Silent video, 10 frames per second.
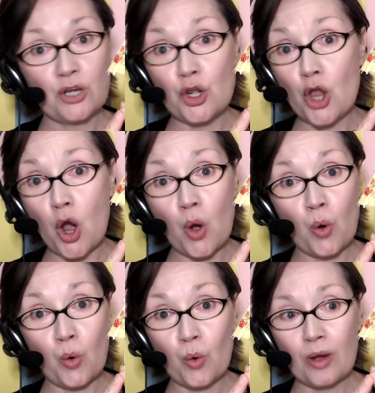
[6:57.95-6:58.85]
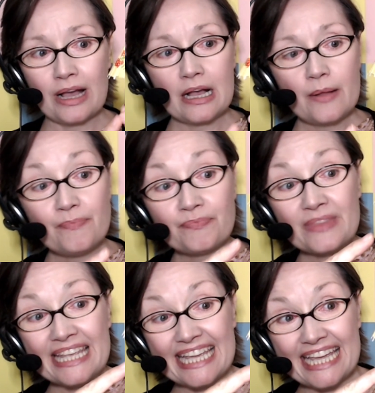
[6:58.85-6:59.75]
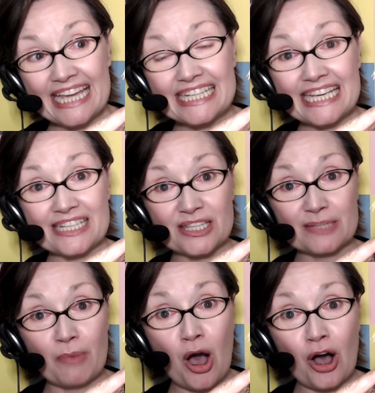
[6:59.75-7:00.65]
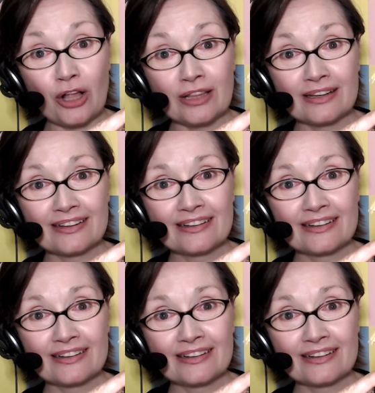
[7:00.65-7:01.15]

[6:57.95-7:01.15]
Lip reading: No. It is small.